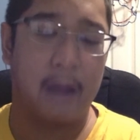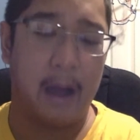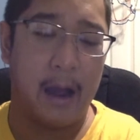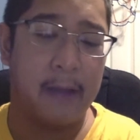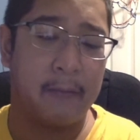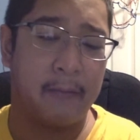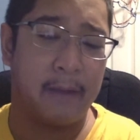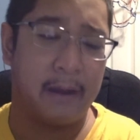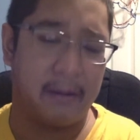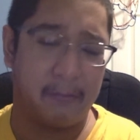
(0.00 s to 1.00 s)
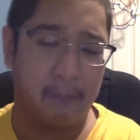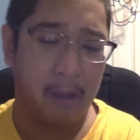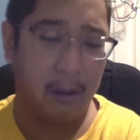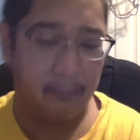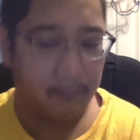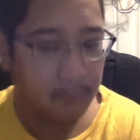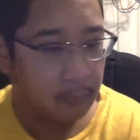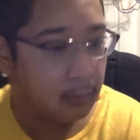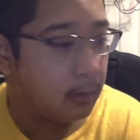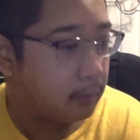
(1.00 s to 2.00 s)
I create as well
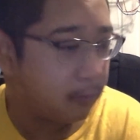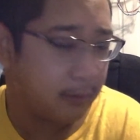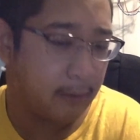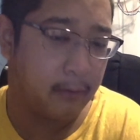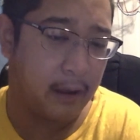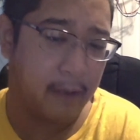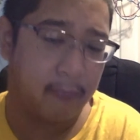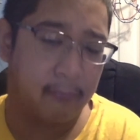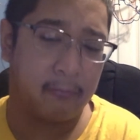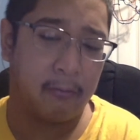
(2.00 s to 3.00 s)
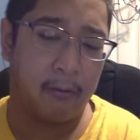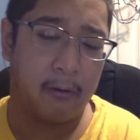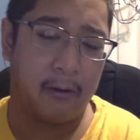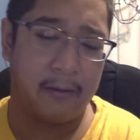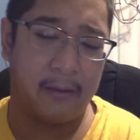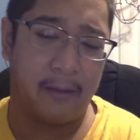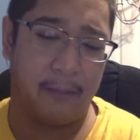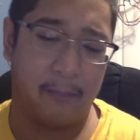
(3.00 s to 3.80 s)
to give you guys a tutorial on them.